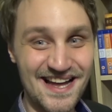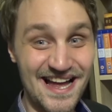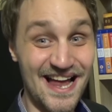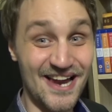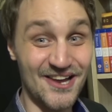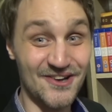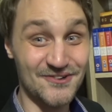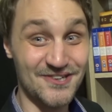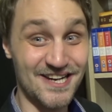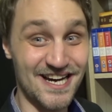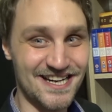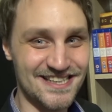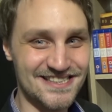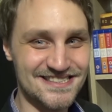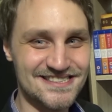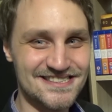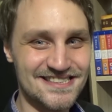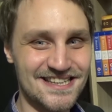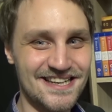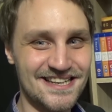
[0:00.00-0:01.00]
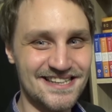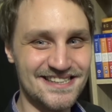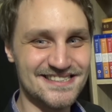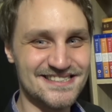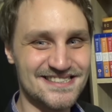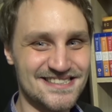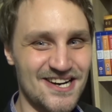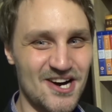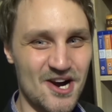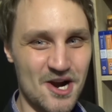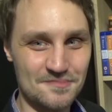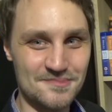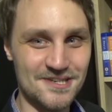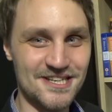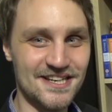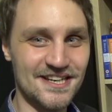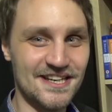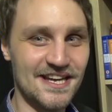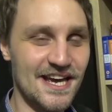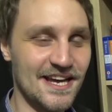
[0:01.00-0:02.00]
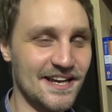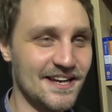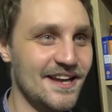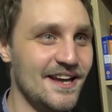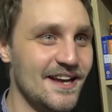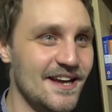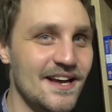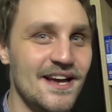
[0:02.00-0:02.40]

Hello guys, it's Harmy again.